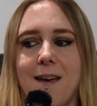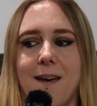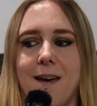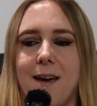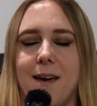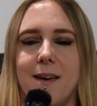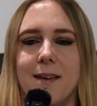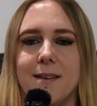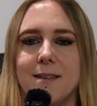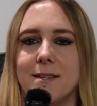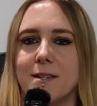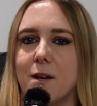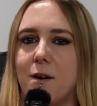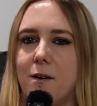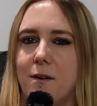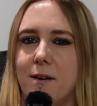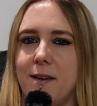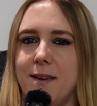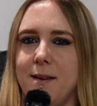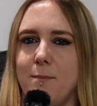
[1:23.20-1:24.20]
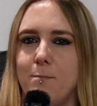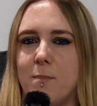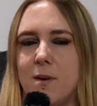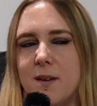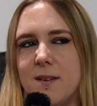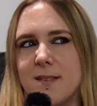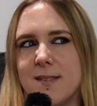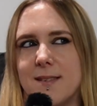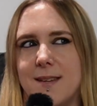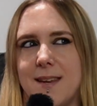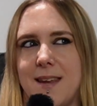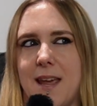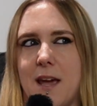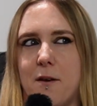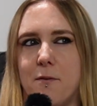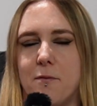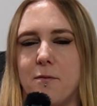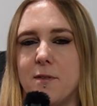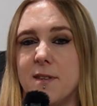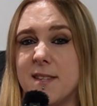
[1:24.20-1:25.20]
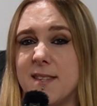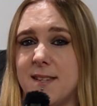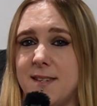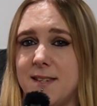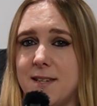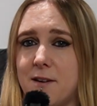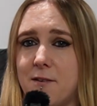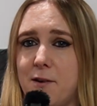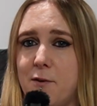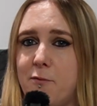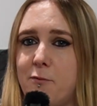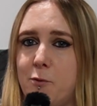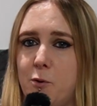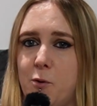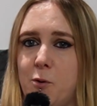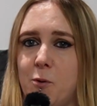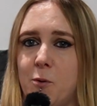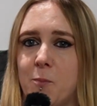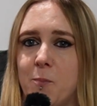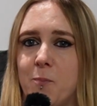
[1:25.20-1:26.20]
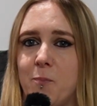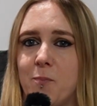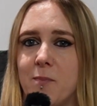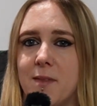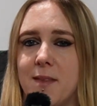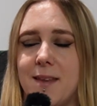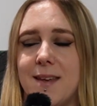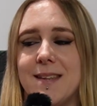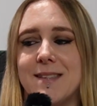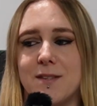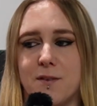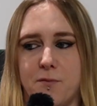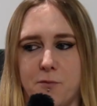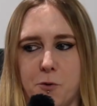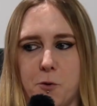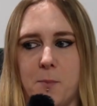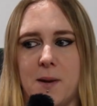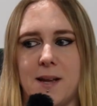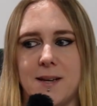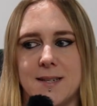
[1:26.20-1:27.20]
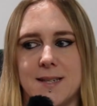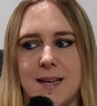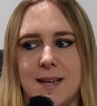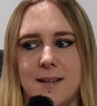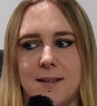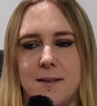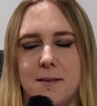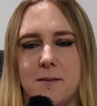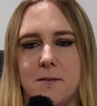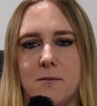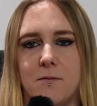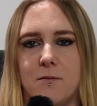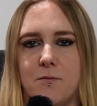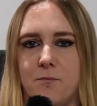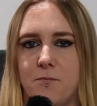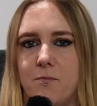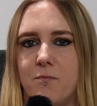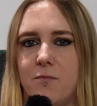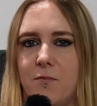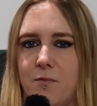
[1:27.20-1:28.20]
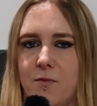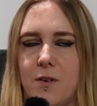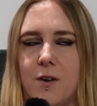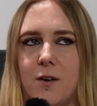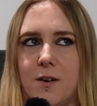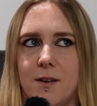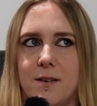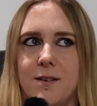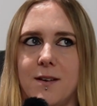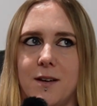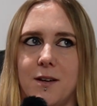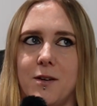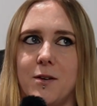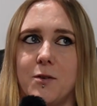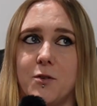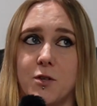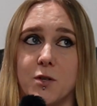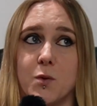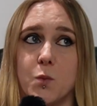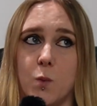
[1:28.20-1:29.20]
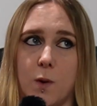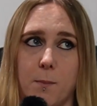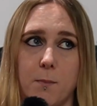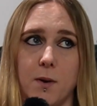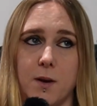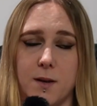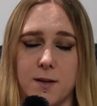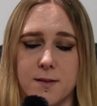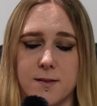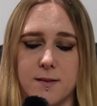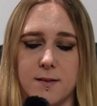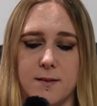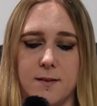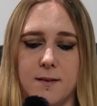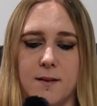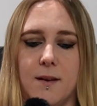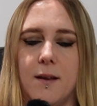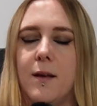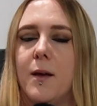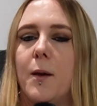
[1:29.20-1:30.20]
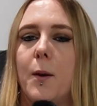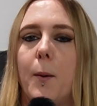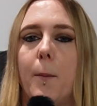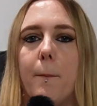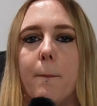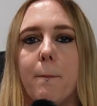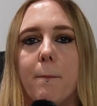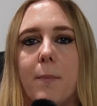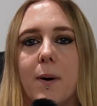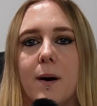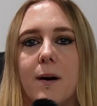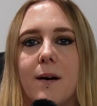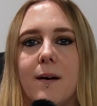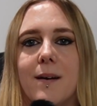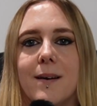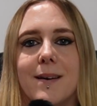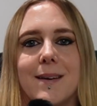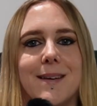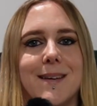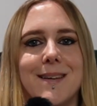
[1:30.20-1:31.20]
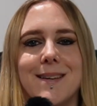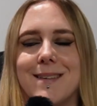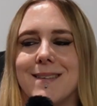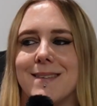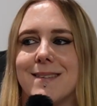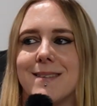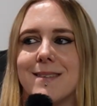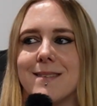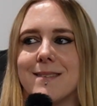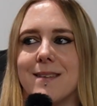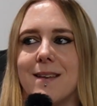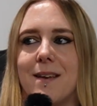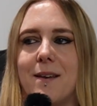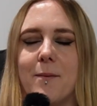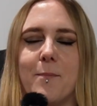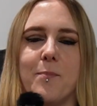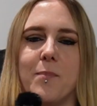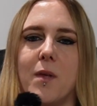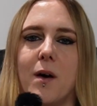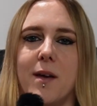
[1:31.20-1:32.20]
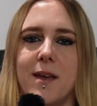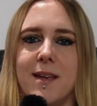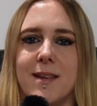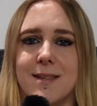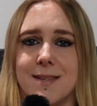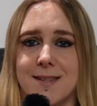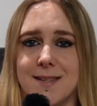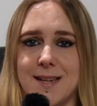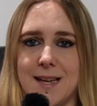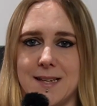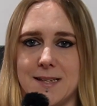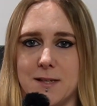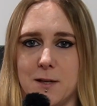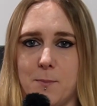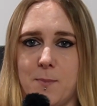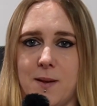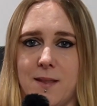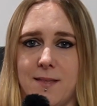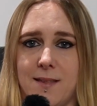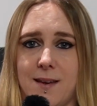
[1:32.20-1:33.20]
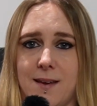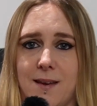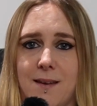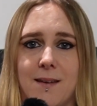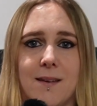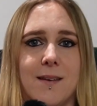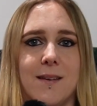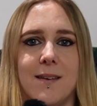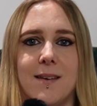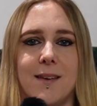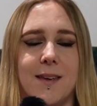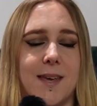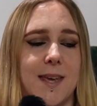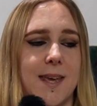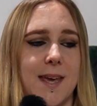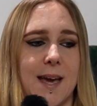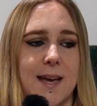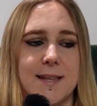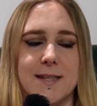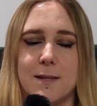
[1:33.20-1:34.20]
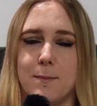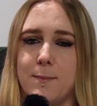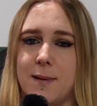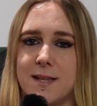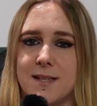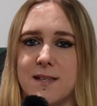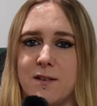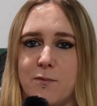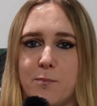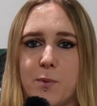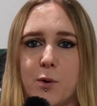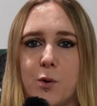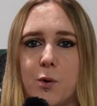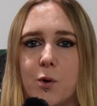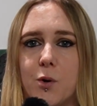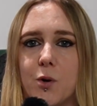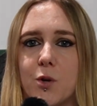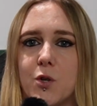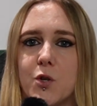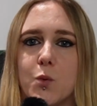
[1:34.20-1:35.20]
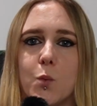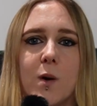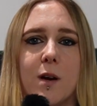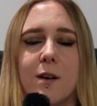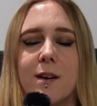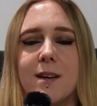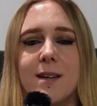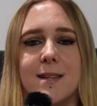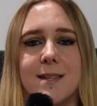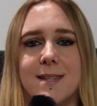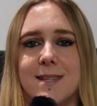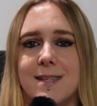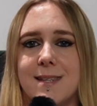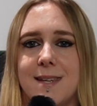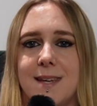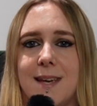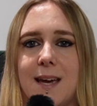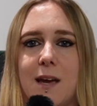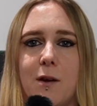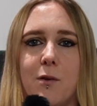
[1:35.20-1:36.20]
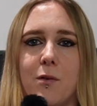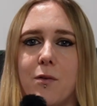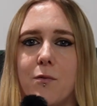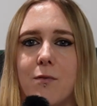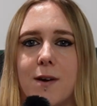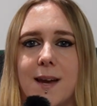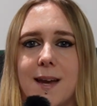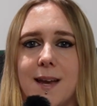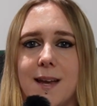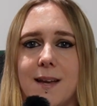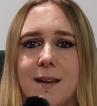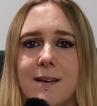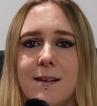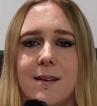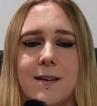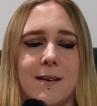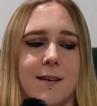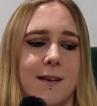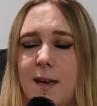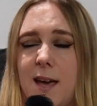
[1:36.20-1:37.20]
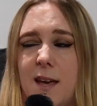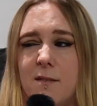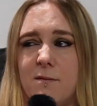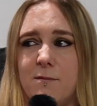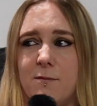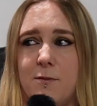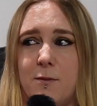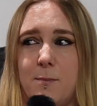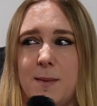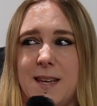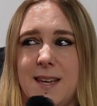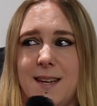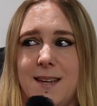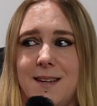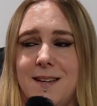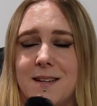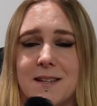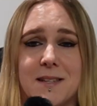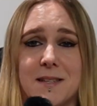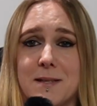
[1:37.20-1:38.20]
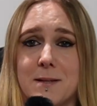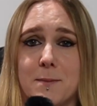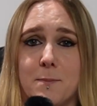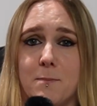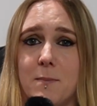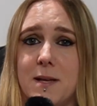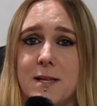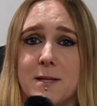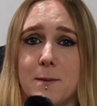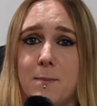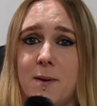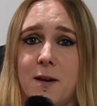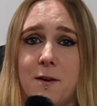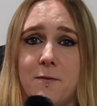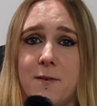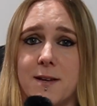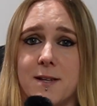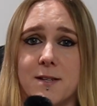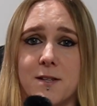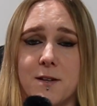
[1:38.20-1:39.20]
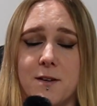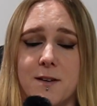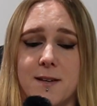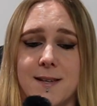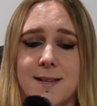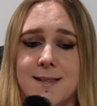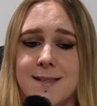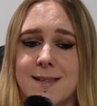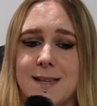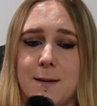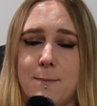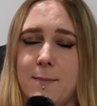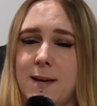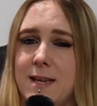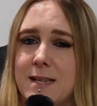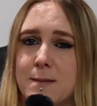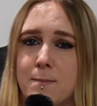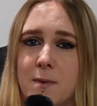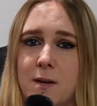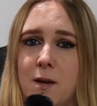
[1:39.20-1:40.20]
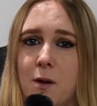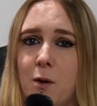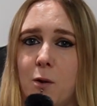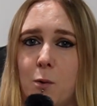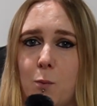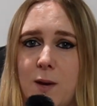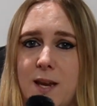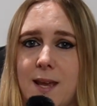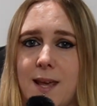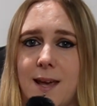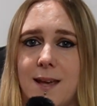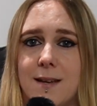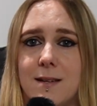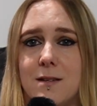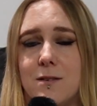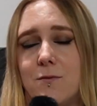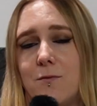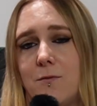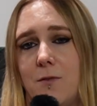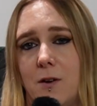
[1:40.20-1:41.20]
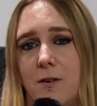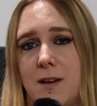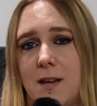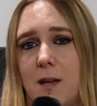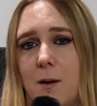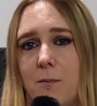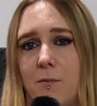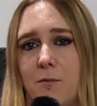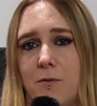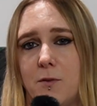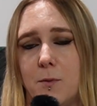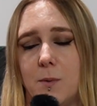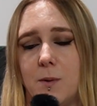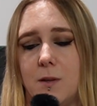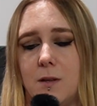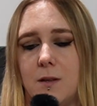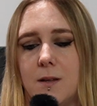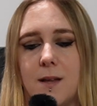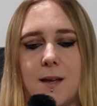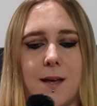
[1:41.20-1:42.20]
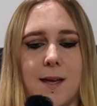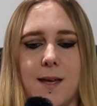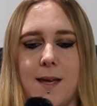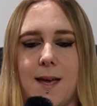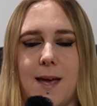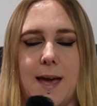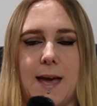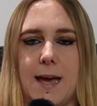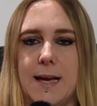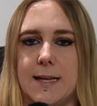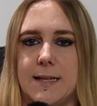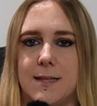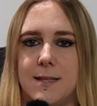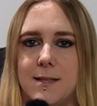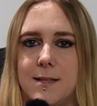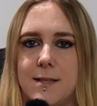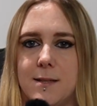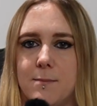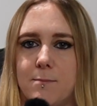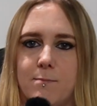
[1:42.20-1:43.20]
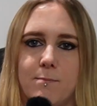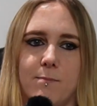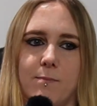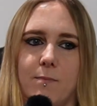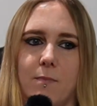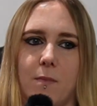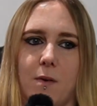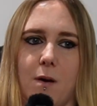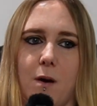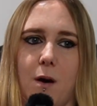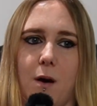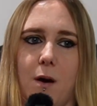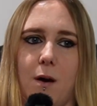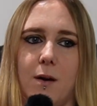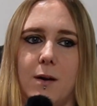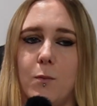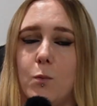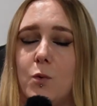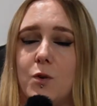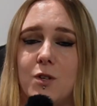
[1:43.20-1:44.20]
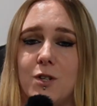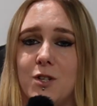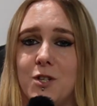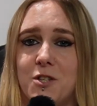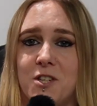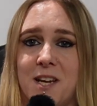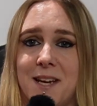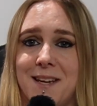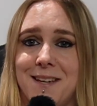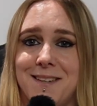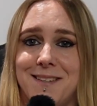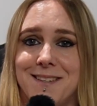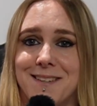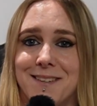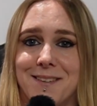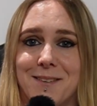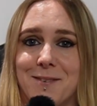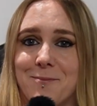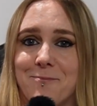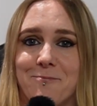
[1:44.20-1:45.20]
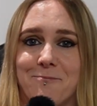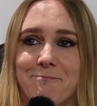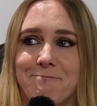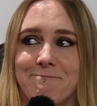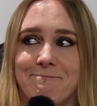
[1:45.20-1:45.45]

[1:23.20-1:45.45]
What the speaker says: and I personally have the Sendero 4. It's a 4-man tent for, I know, just one person, but I can stand up in that. It has a massive porch where I can sit out of the rain, and for me it's a perfect size. It makes my whole weekend very comfortable and I wouldn't change it